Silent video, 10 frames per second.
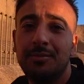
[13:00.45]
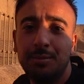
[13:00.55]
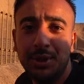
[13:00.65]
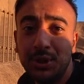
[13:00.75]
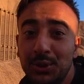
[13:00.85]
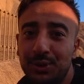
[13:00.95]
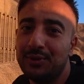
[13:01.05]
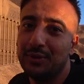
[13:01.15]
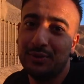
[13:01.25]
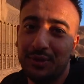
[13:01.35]

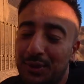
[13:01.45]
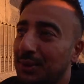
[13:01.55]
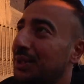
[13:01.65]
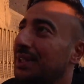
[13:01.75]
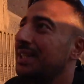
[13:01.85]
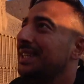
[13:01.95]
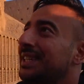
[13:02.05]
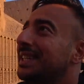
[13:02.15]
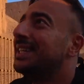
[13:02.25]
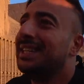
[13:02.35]
beautiful view
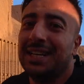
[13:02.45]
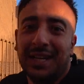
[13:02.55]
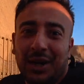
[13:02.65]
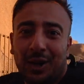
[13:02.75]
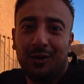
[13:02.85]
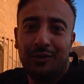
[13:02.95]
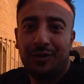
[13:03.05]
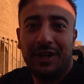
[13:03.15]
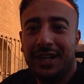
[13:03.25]
of